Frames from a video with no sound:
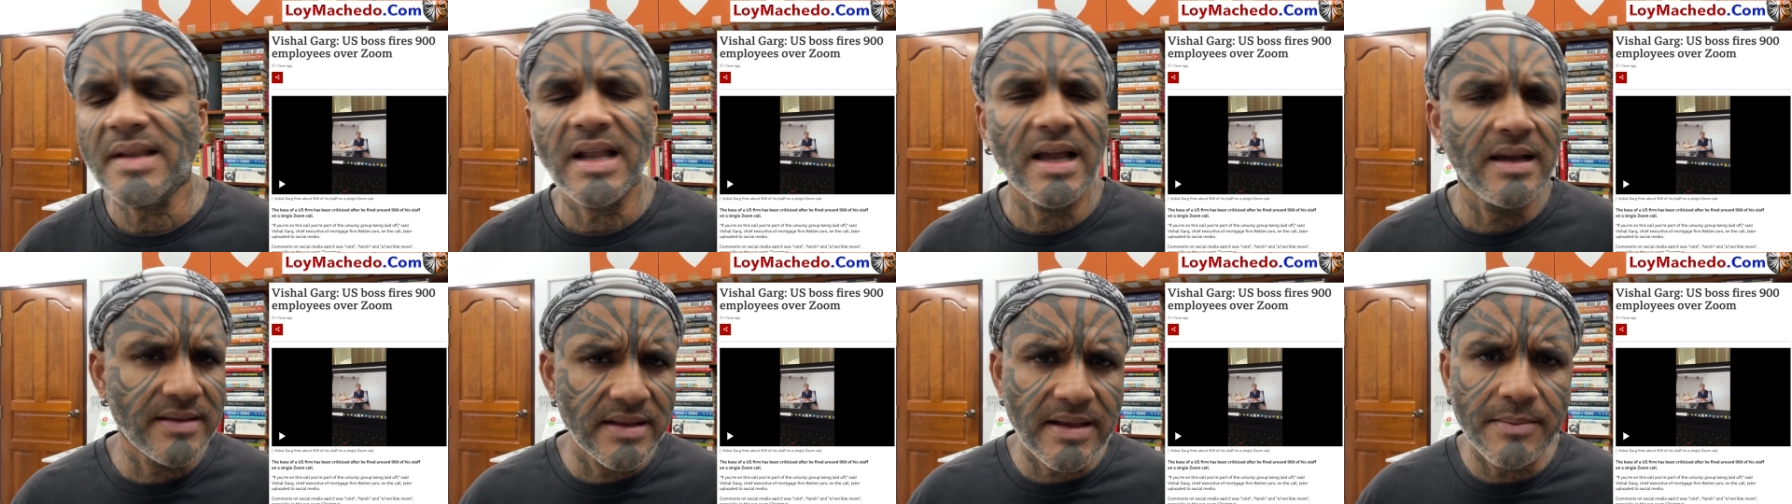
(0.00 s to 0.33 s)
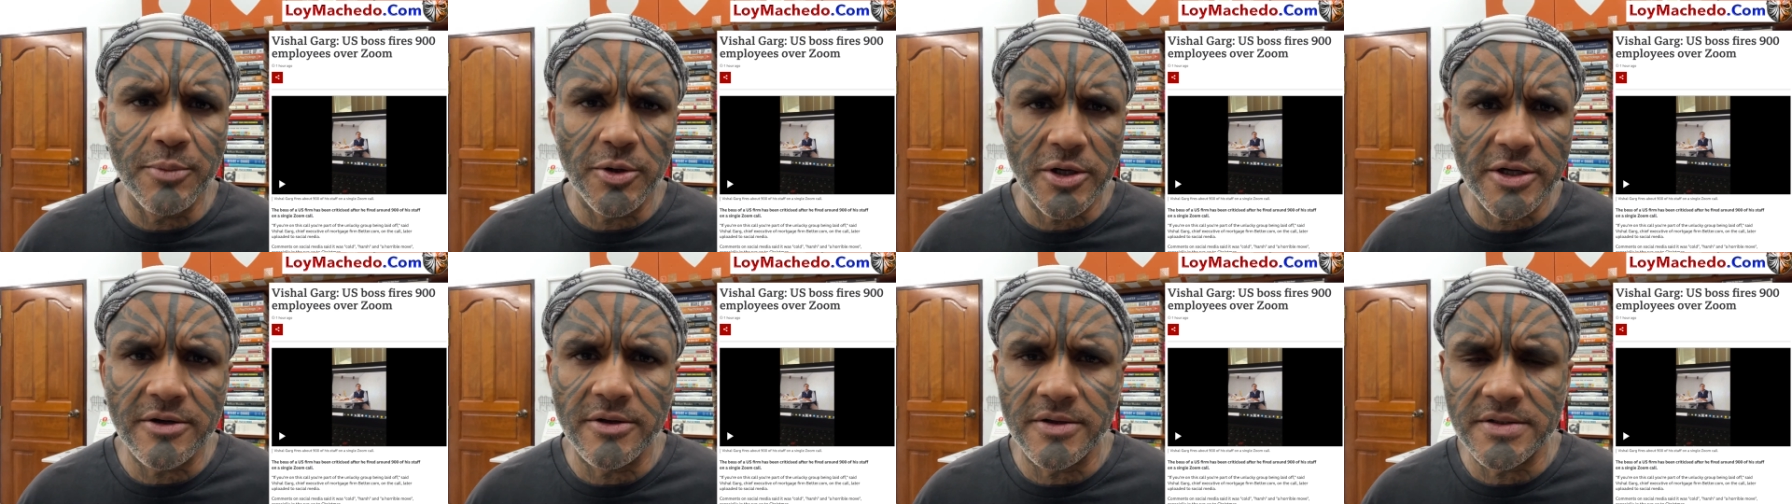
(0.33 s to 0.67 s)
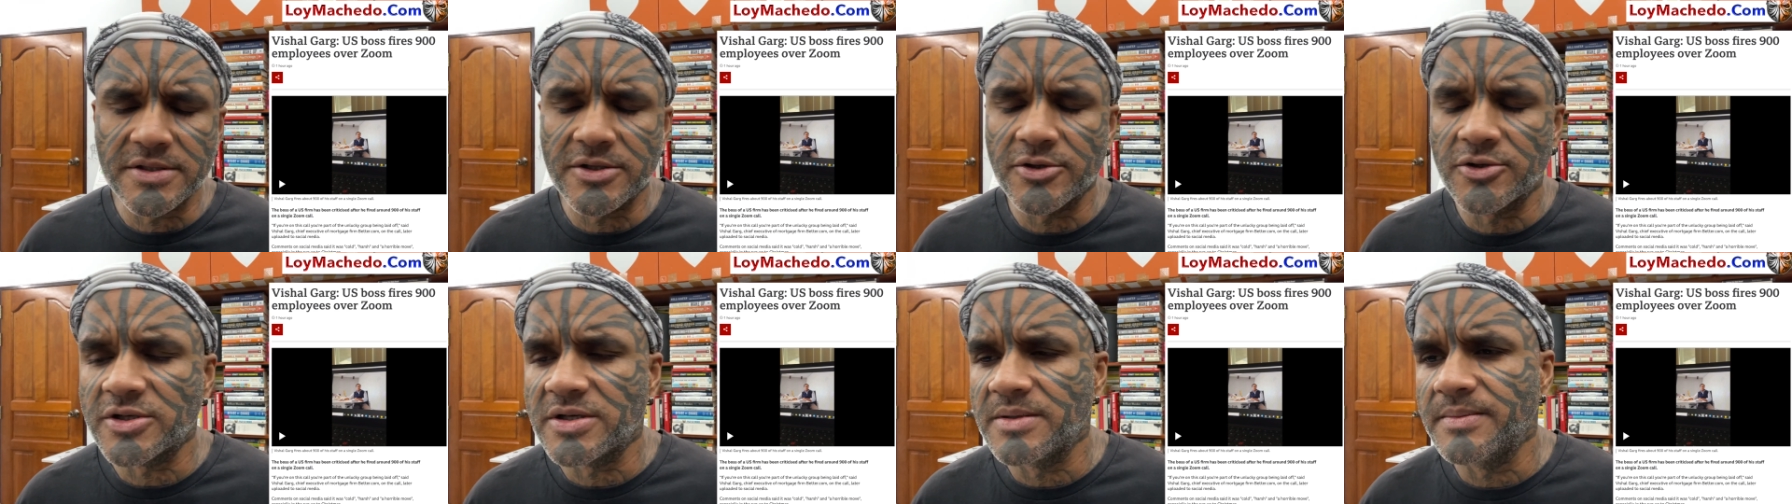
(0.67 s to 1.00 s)
and they put it on
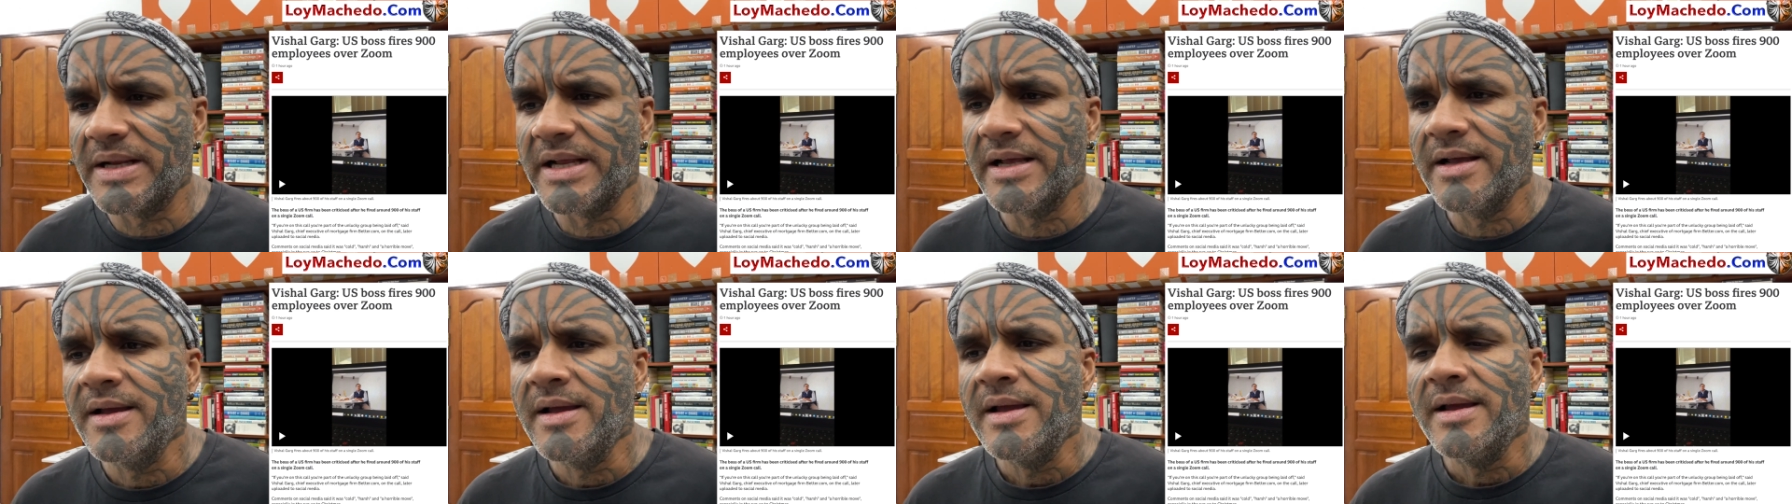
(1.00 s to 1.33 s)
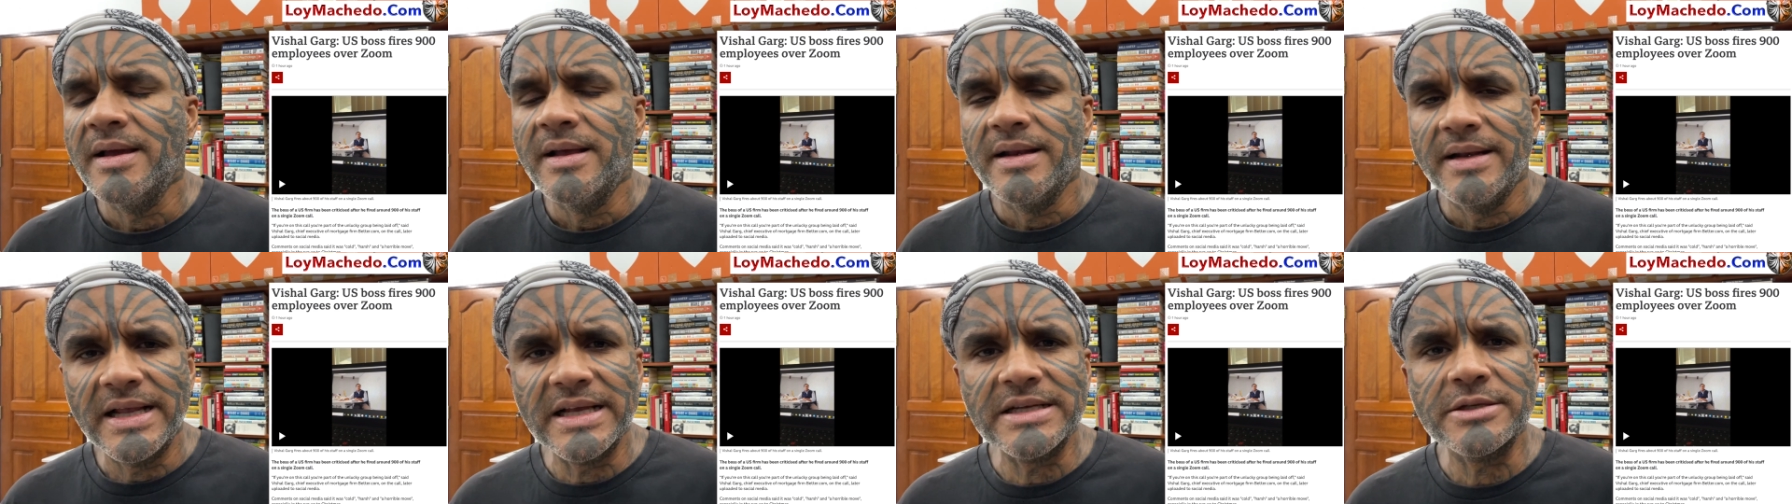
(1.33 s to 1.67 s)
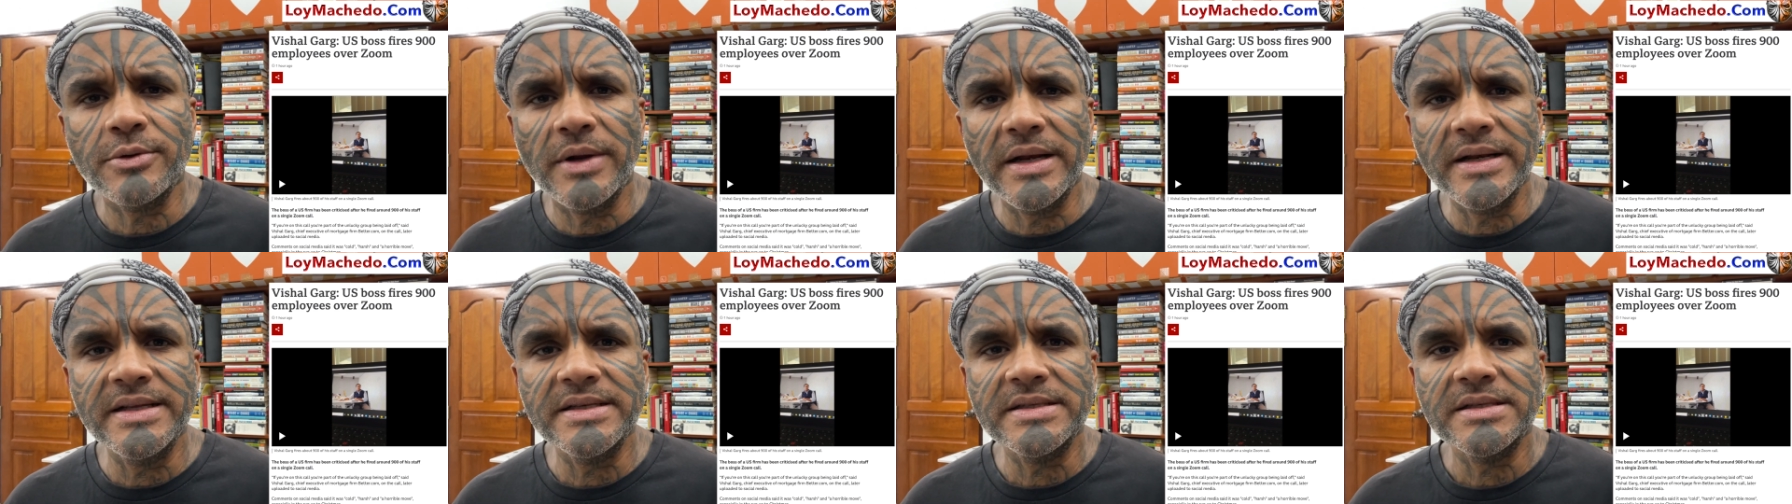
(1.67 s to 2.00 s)
social media. Next
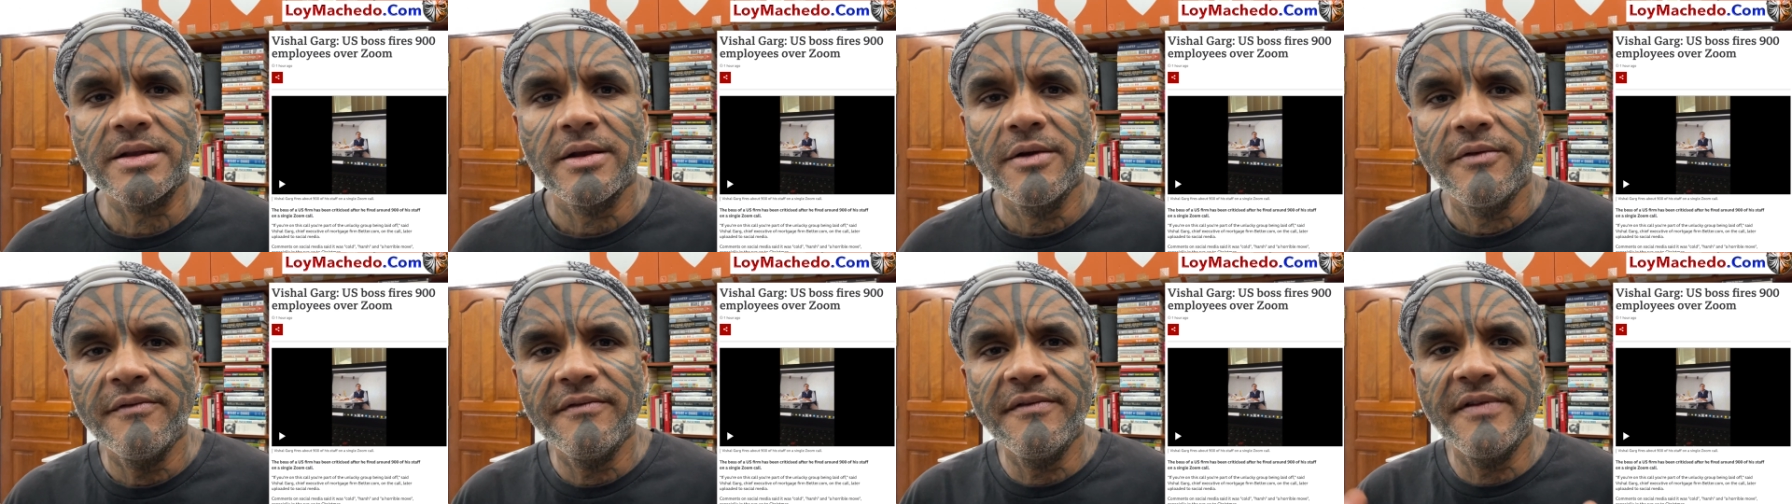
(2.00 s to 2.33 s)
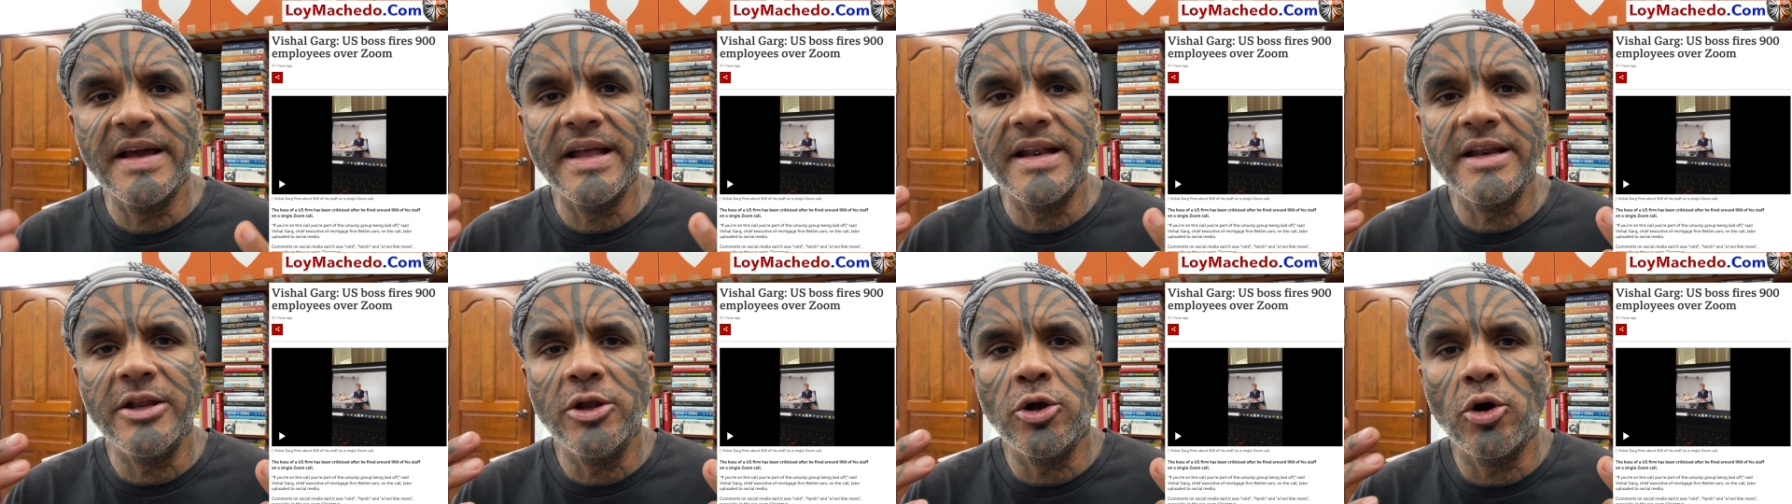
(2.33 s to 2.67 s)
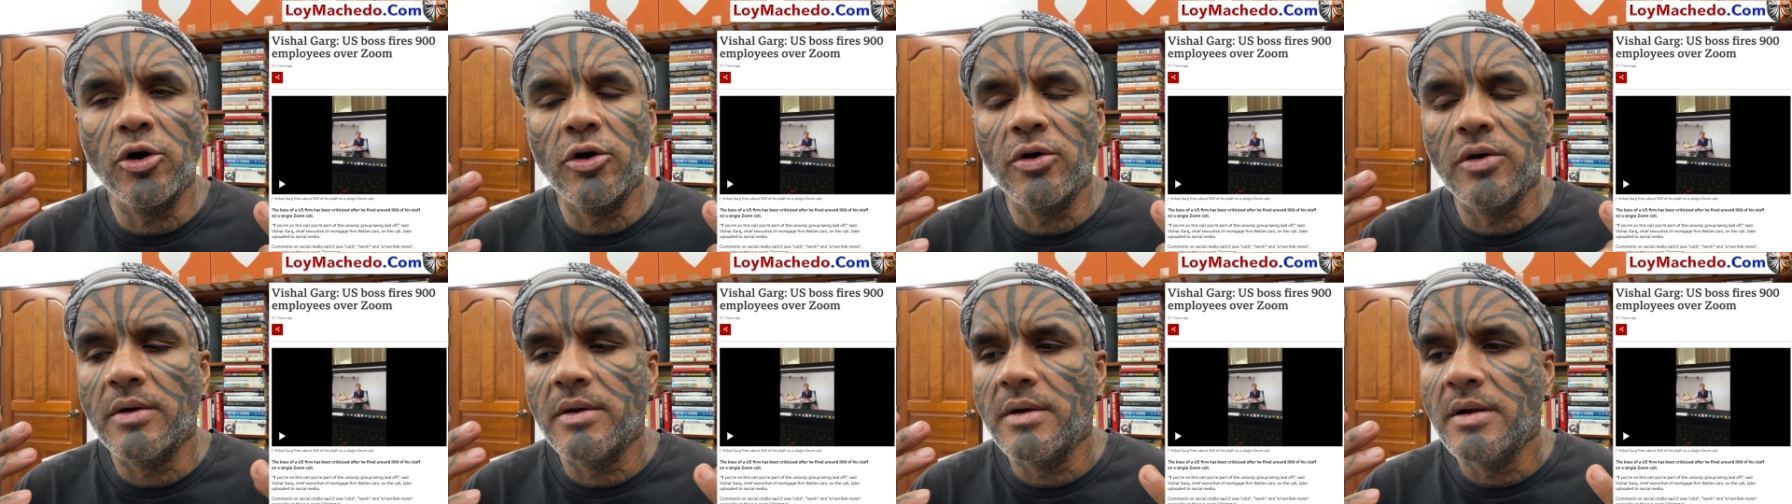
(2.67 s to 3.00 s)
one is when
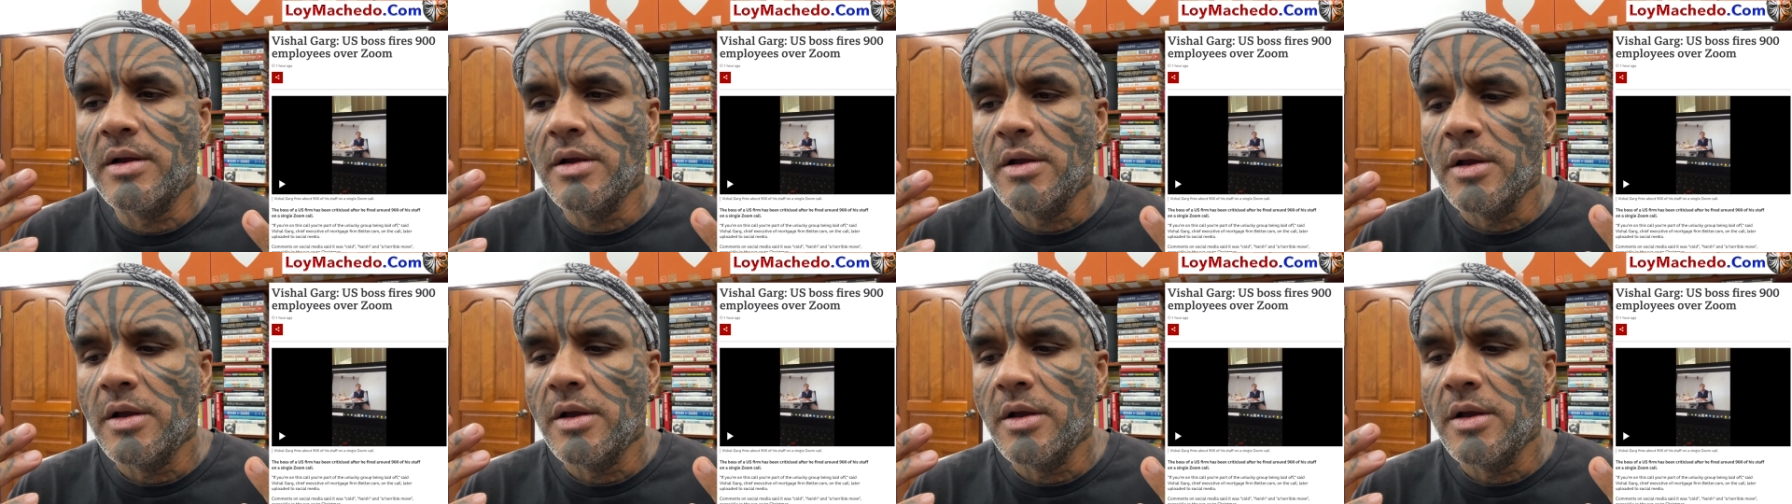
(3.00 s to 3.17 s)
you're